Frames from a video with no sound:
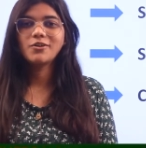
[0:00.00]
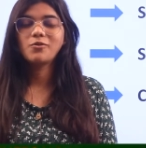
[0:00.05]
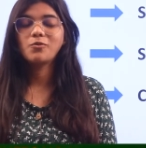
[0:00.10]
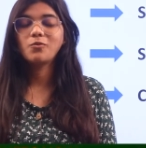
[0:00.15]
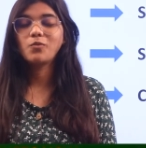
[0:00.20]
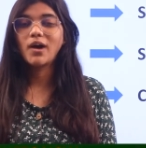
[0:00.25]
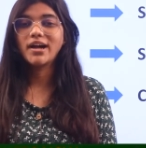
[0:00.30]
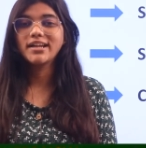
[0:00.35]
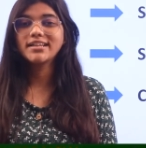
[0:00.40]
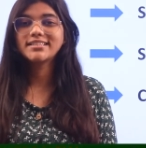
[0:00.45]

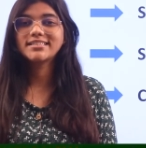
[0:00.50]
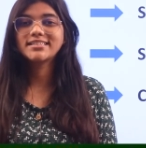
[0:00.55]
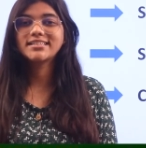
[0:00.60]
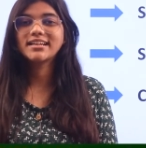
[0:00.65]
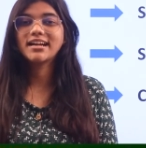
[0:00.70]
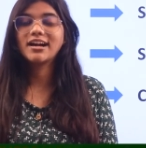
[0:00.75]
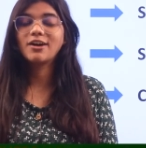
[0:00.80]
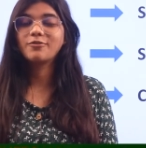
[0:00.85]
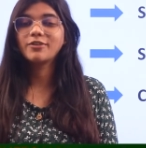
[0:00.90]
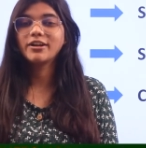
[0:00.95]

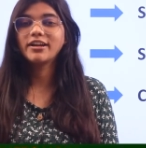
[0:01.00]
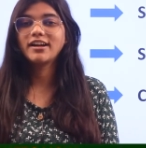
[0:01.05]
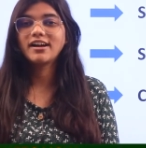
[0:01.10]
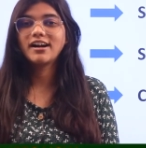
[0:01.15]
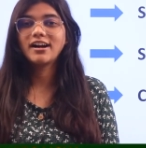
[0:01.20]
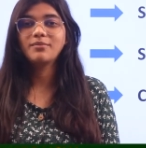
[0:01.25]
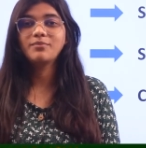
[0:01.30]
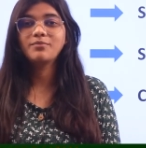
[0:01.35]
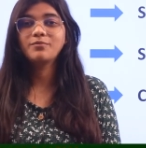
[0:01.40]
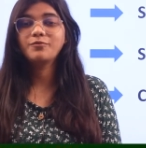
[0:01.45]
whilst covering
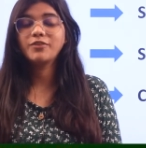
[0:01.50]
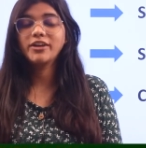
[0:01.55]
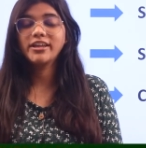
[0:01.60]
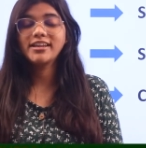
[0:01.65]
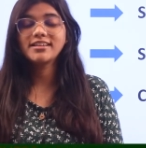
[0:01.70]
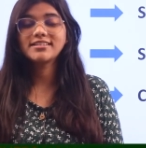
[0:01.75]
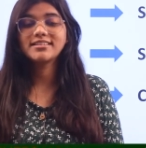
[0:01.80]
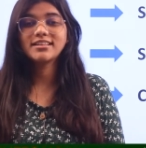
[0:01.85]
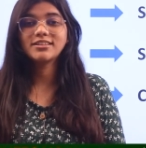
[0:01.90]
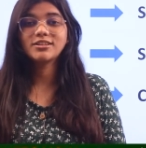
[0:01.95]
up
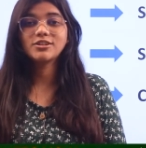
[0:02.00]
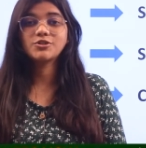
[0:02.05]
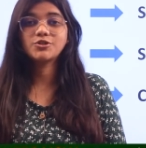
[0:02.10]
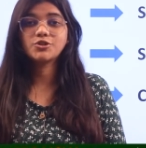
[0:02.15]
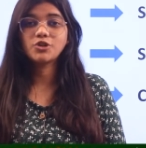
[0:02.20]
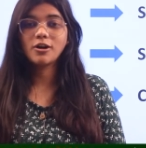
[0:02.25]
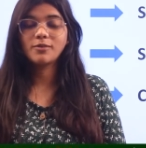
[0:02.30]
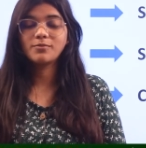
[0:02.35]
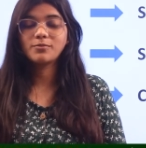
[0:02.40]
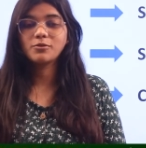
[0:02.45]
various other
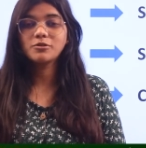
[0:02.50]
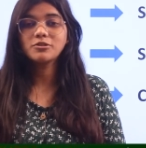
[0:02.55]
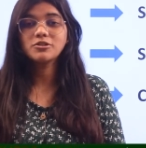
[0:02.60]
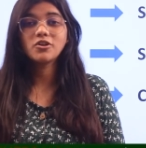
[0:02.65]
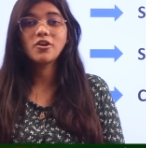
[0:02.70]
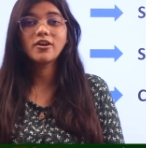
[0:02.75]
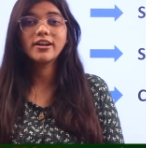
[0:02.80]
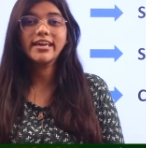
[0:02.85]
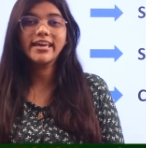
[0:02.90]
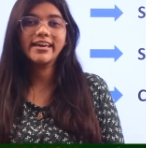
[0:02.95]
job roles
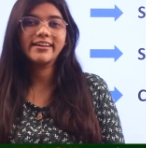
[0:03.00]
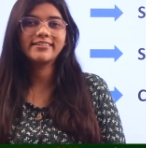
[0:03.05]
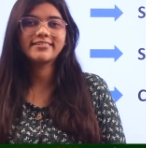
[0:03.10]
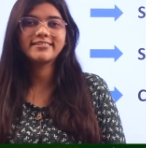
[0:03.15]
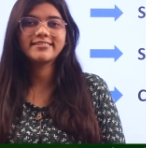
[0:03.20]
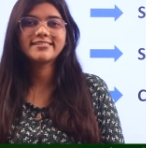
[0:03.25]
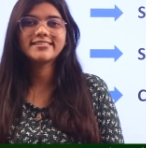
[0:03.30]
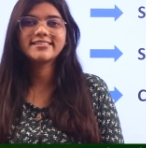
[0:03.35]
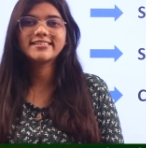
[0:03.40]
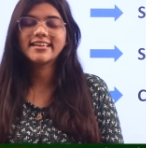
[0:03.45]
or
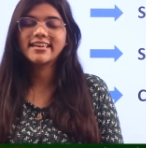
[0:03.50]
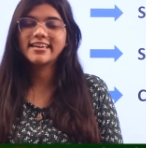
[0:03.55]
careers